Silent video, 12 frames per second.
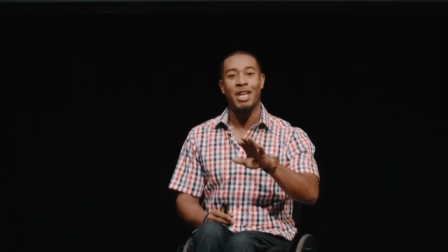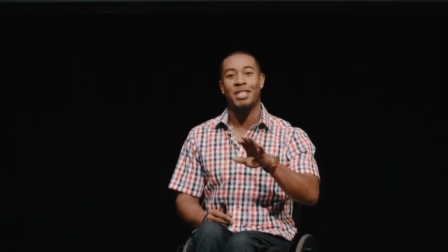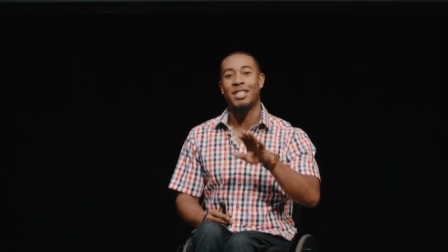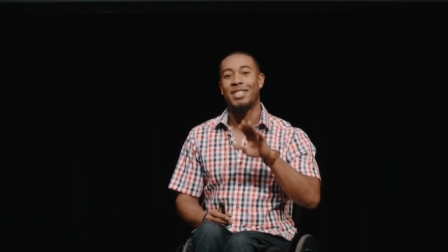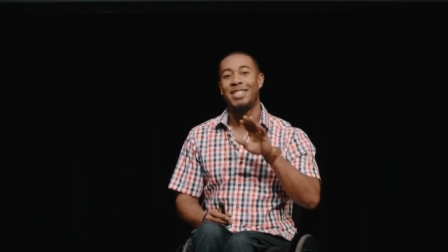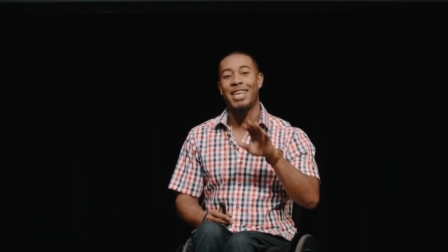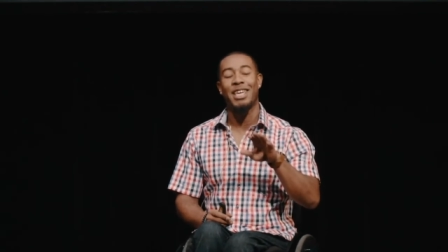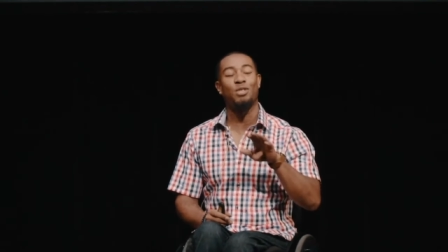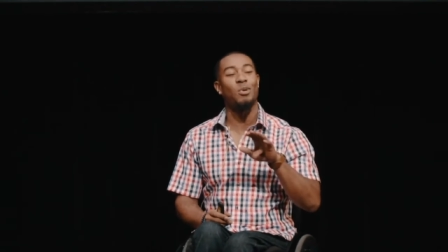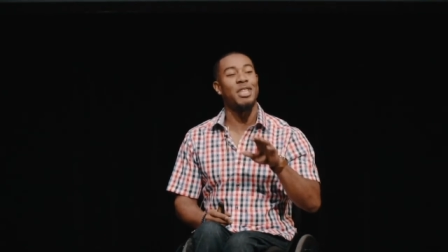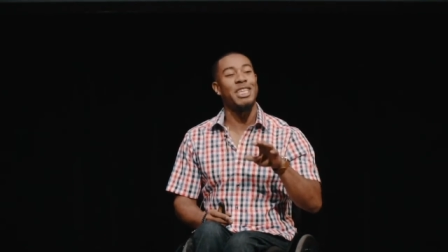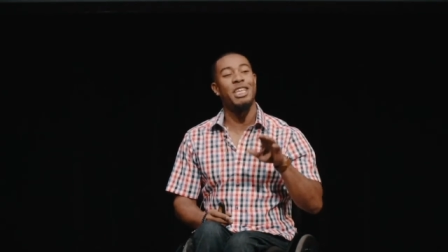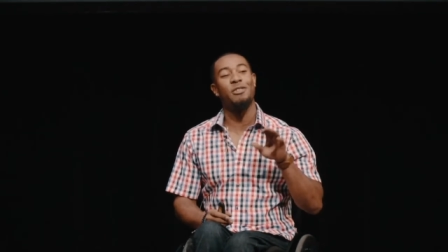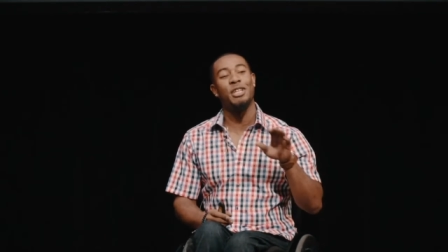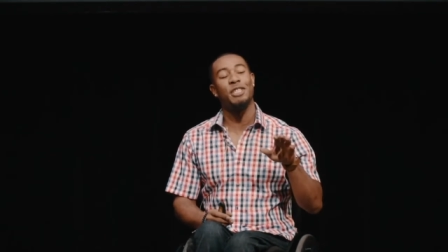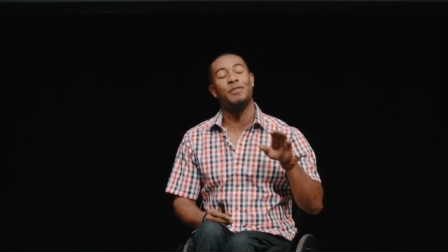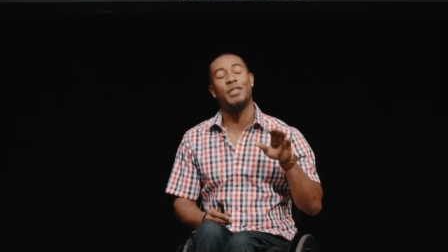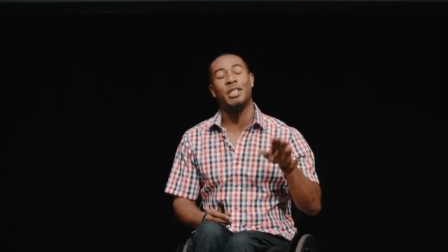And to this day, it's one of the
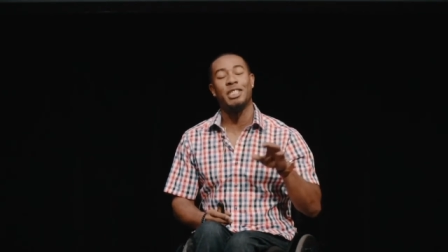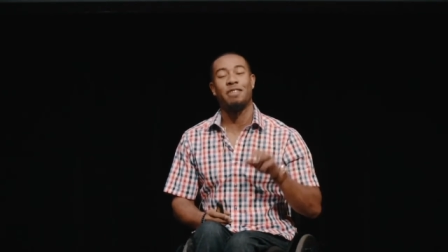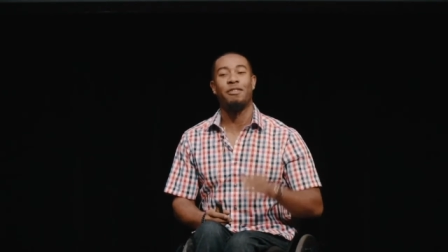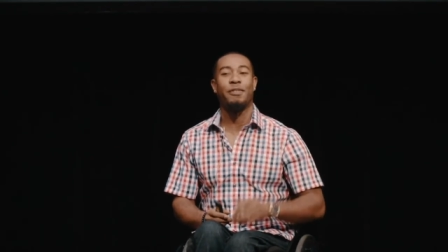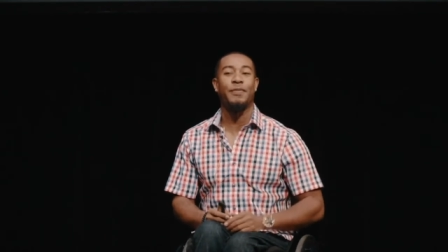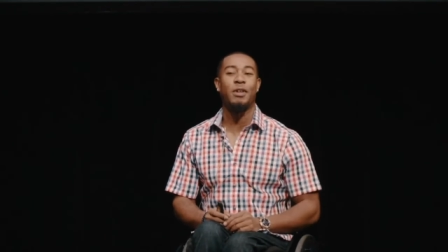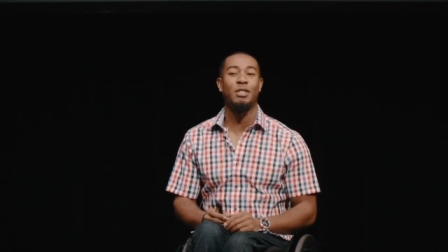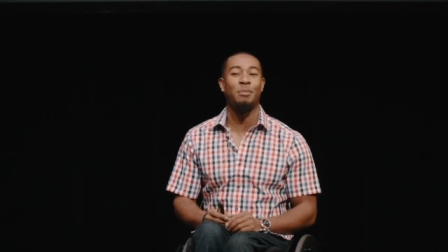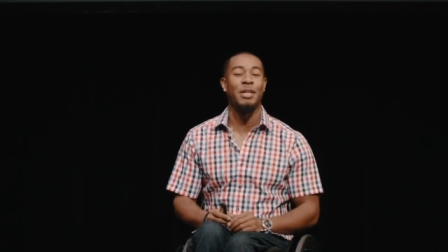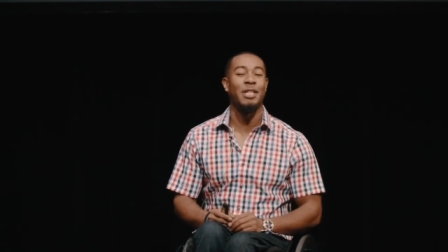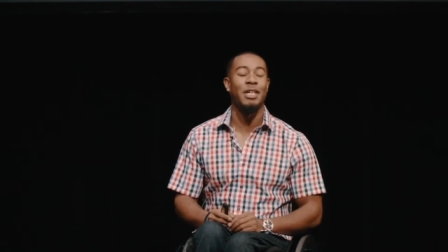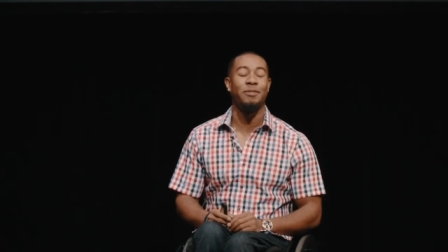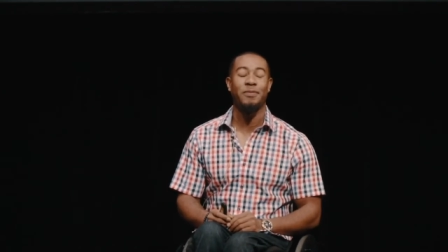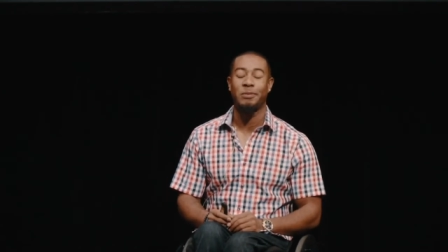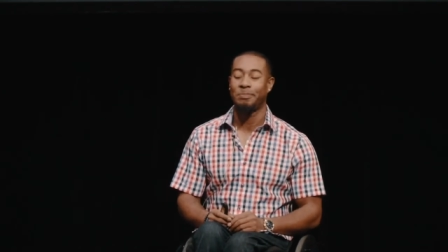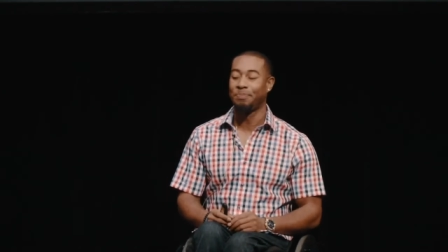eeriest feelings I've ever felt in my life.